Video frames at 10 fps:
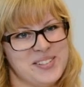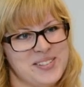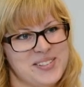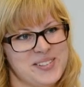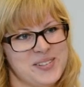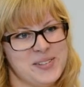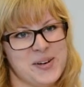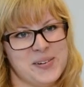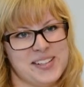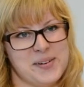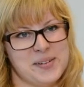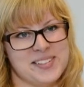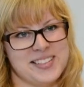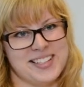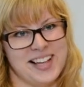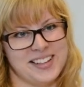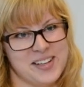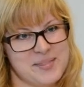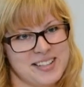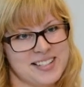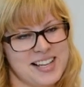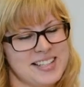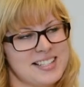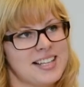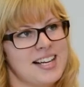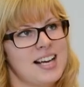to, to know what I want to sell them in a sense.